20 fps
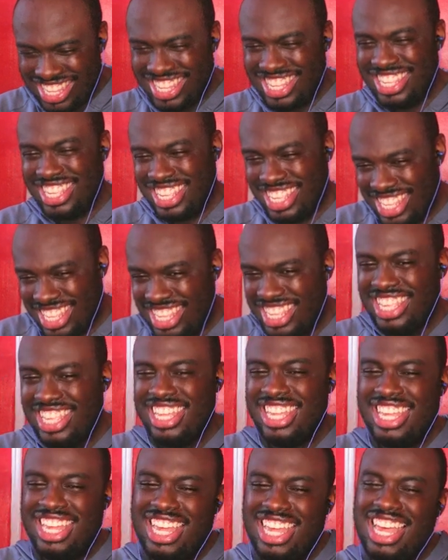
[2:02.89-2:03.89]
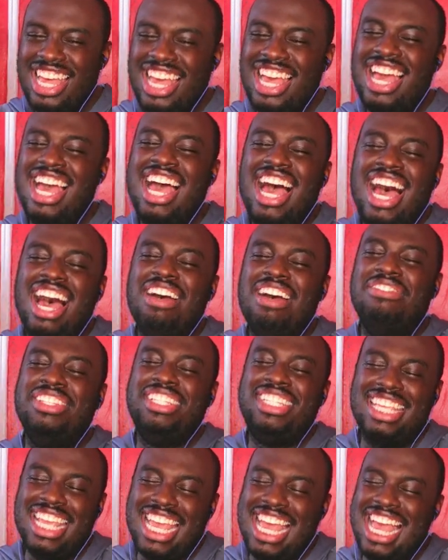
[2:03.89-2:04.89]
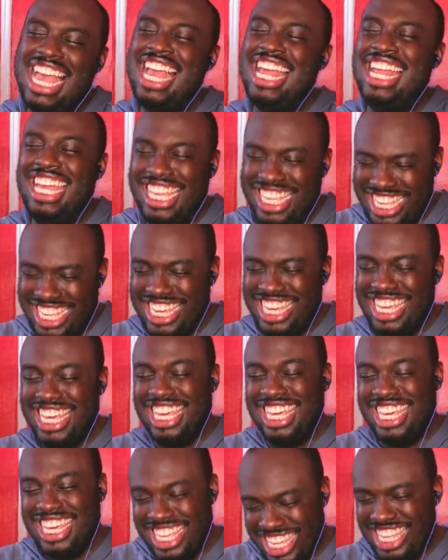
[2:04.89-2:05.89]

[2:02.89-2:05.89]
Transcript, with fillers: I might kill her with my dick. i might go dead. to Miami spend money on